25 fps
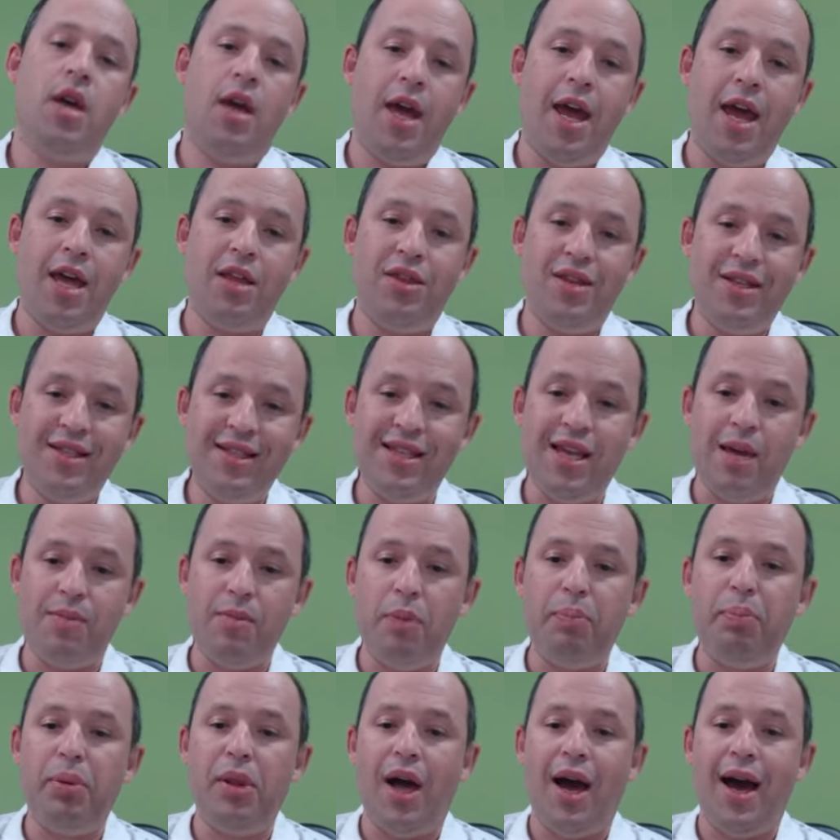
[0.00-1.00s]
And the same
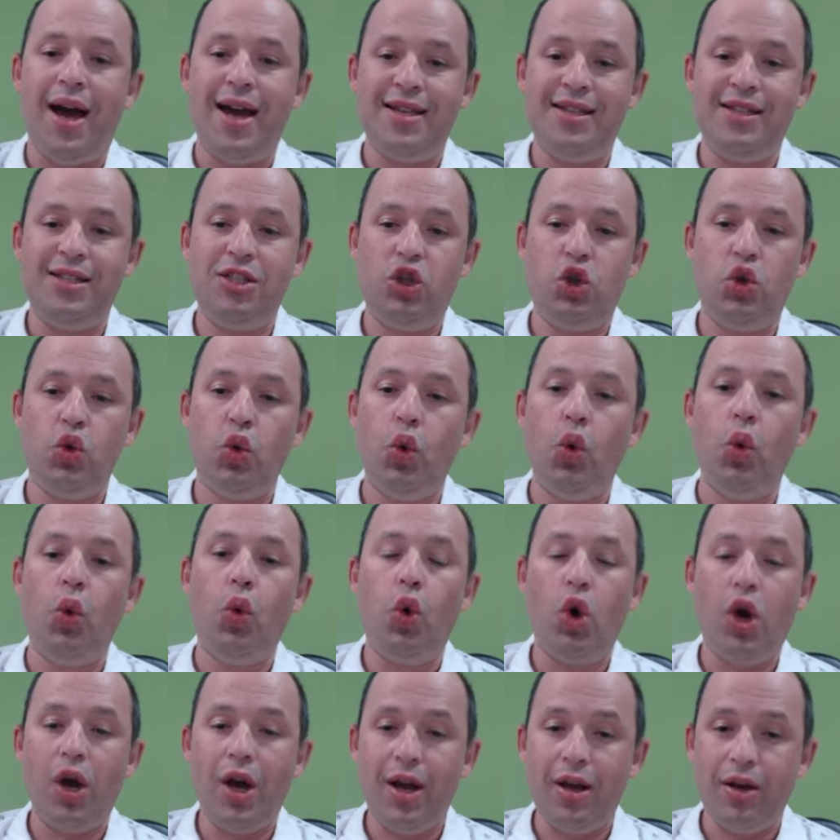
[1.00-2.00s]
applies
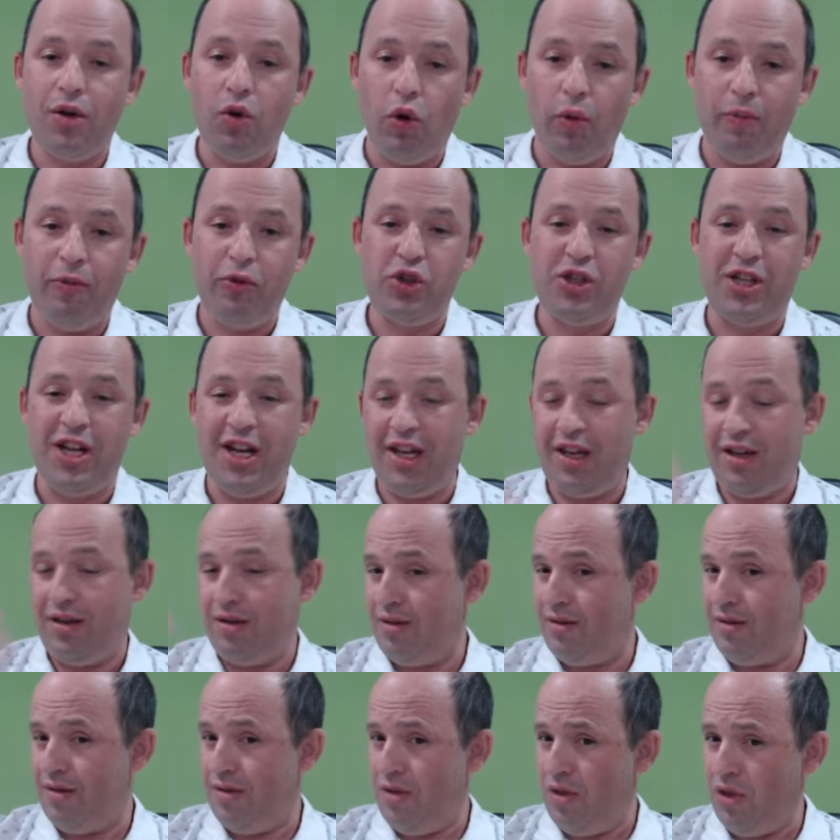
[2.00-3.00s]
to, obviously,
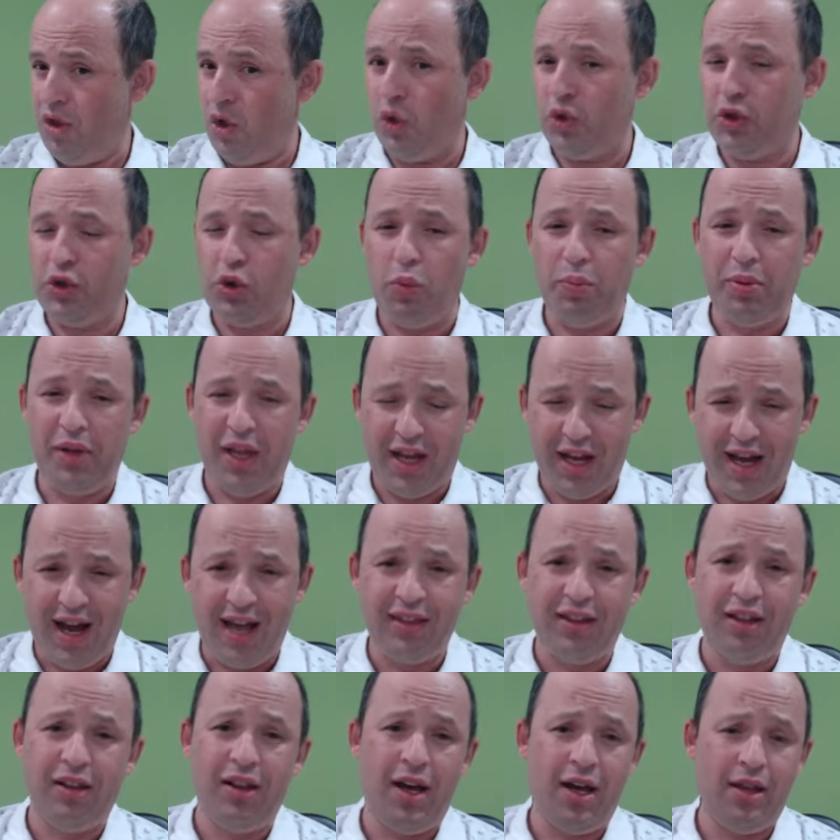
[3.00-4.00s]
those who play
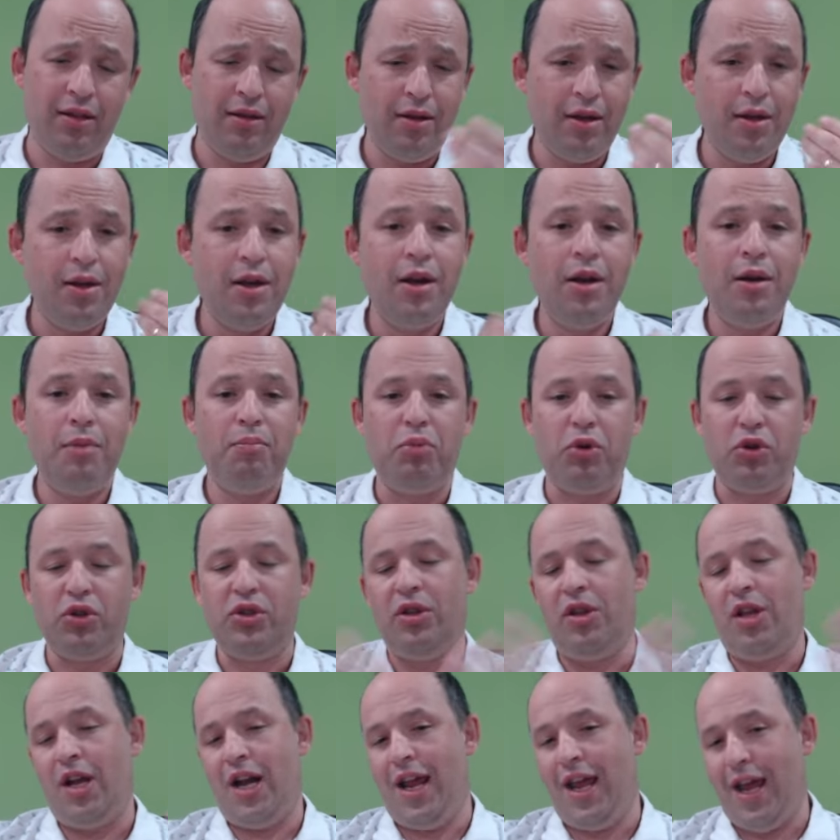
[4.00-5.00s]
Catalan.
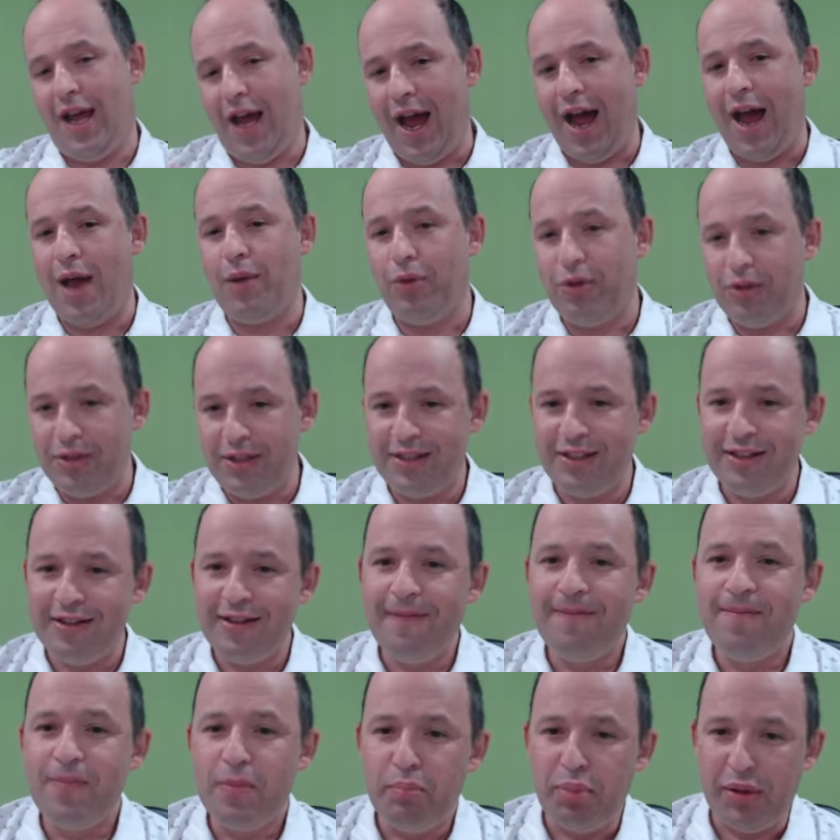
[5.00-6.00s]
Personally, I was
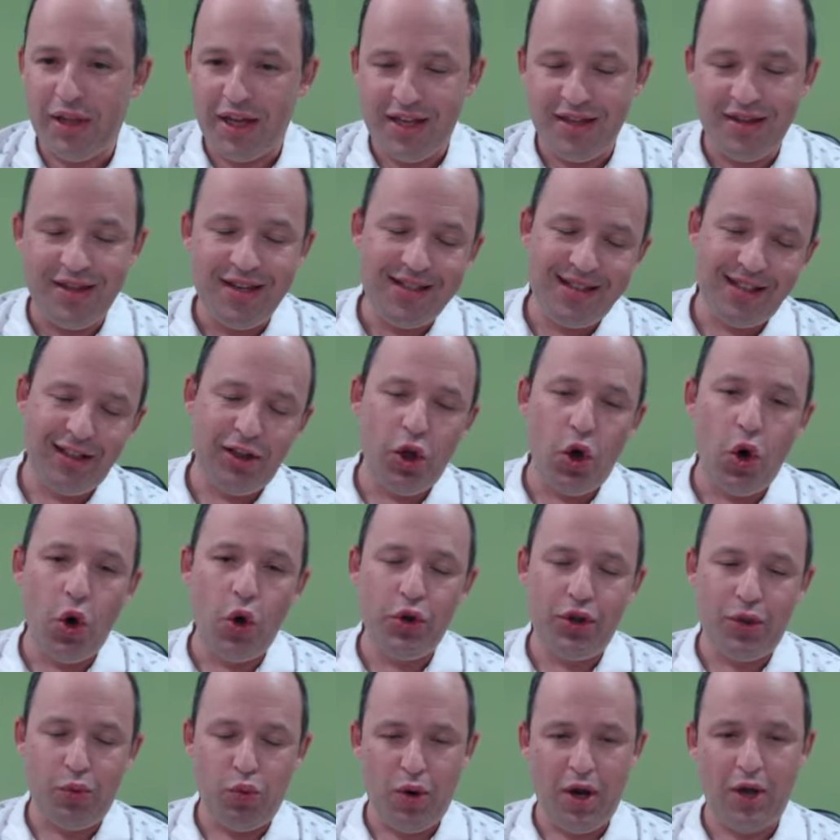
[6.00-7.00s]
playing this a
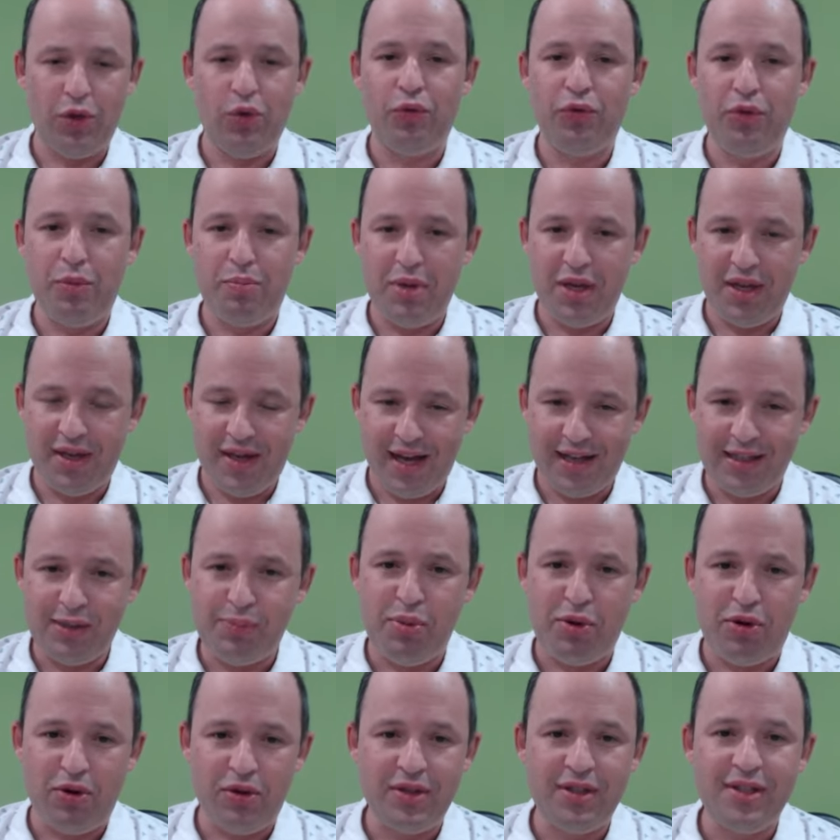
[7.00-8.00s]
lot, one of the big
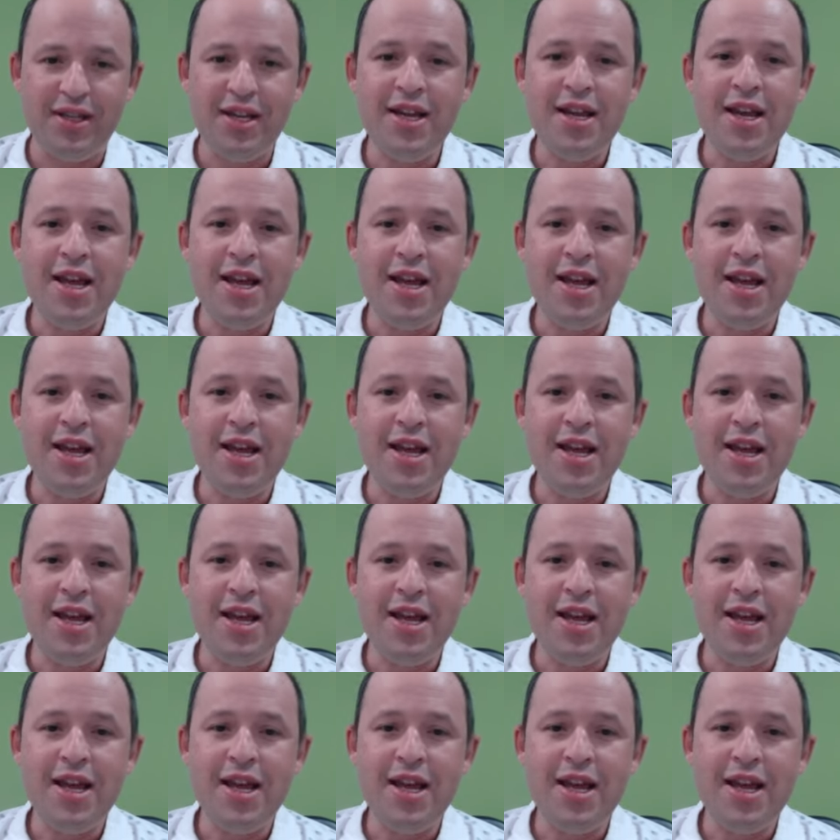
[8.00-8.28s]
experts.